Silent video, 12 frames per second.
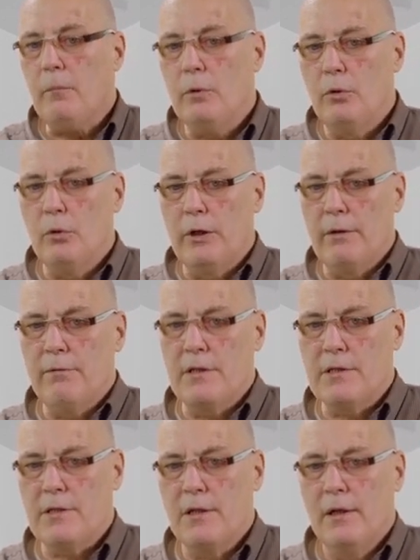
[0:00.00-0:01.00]
You give
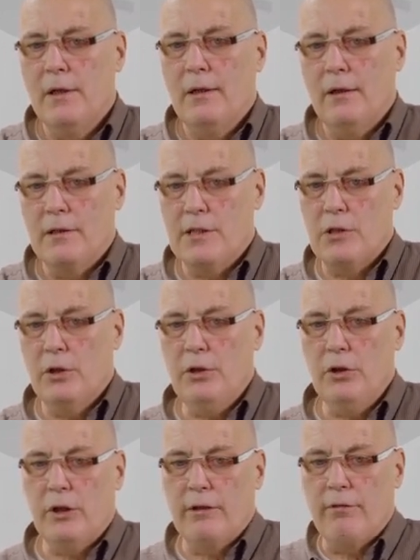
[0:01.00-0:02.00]
this
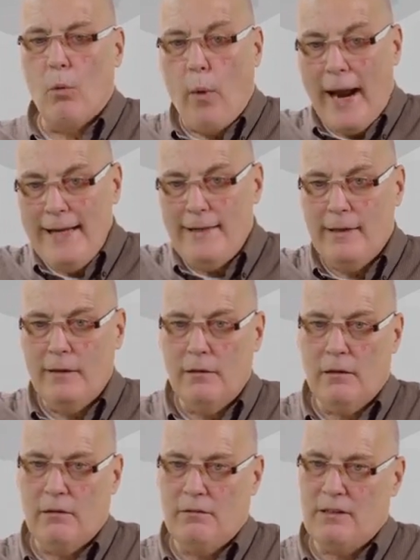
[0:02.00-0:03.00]
uncertainty, you give a weighting,
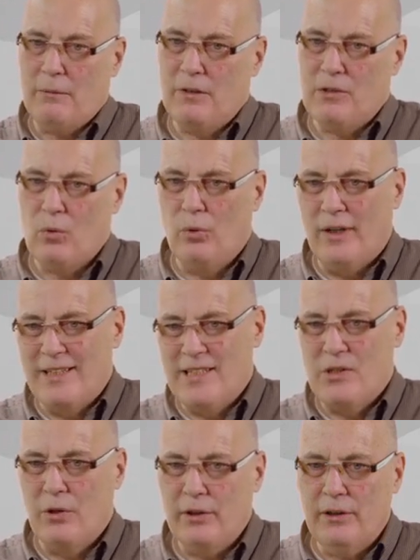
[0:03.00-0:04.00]
something that's called
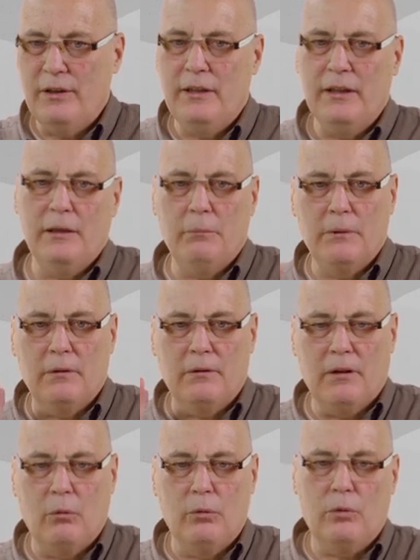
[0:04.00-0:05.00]
uncertainty here, but
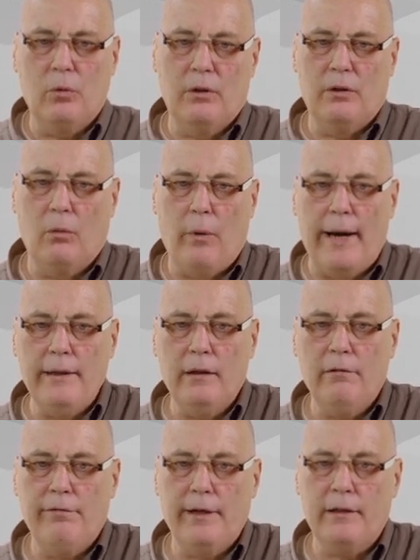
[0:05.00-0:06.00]
I would call it a
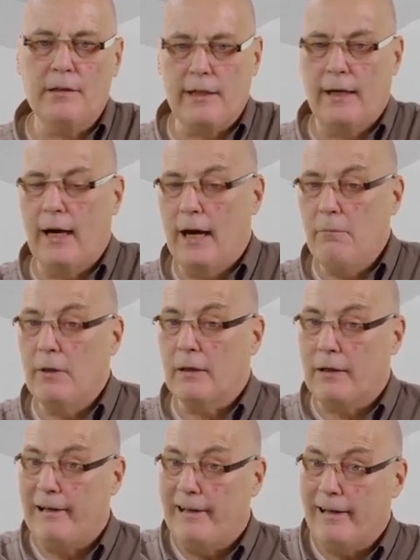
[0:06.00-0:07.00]
weighting factor. Say I'm a
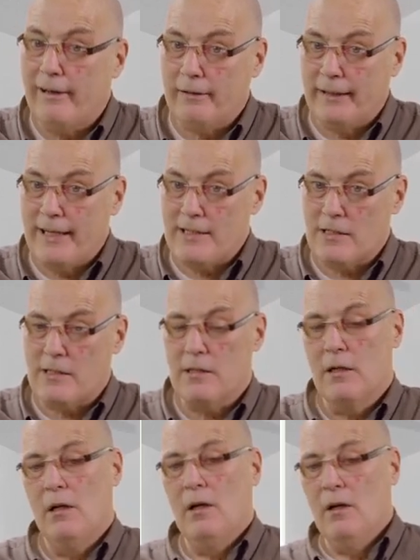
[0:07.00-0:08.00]
clear yes,
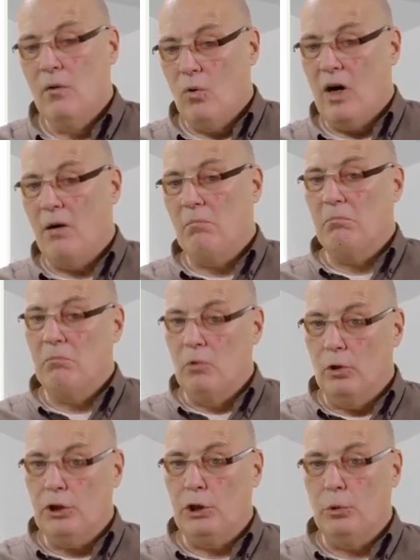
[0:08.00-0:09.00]
or I'm
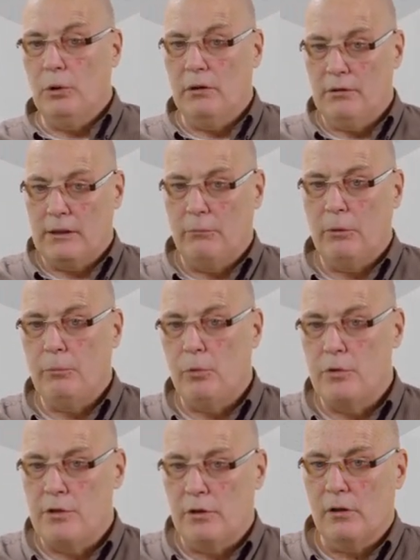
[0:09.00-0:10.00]
not sure, somewhere
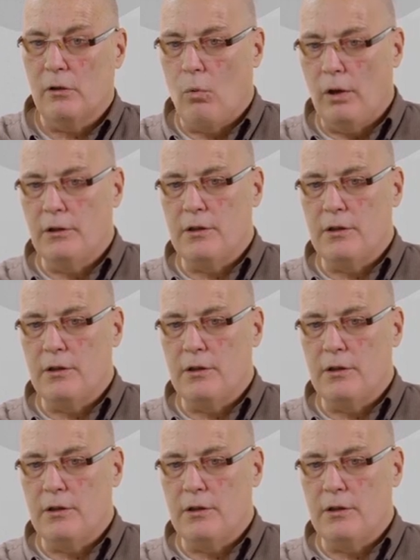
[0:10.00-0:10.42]
between 0 and 1.